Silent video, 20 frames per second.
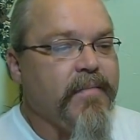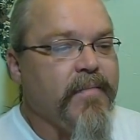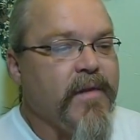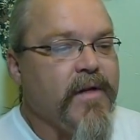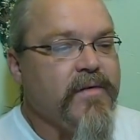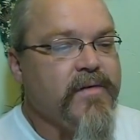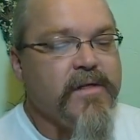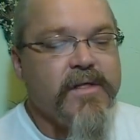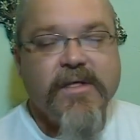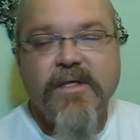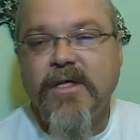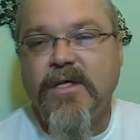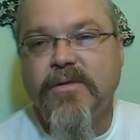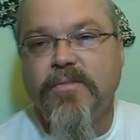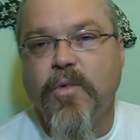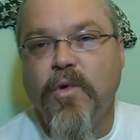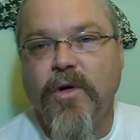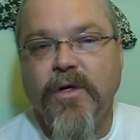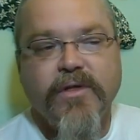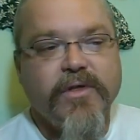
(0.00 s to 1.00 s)
It was a
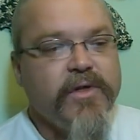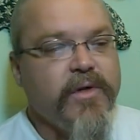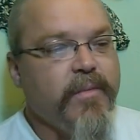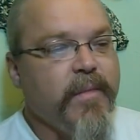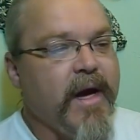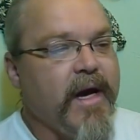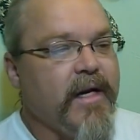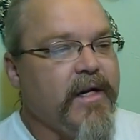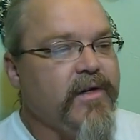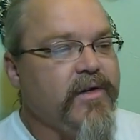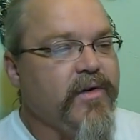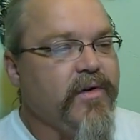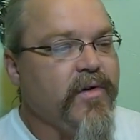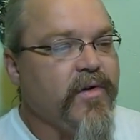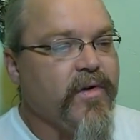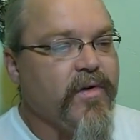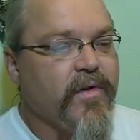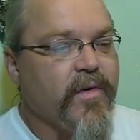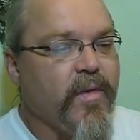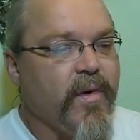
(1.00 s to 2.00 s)
6.2 magnitude
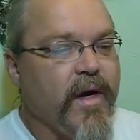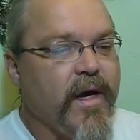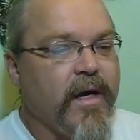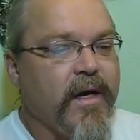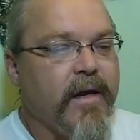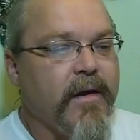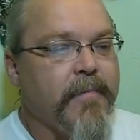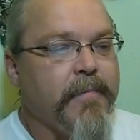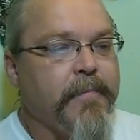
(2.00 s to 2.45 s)
earthquake.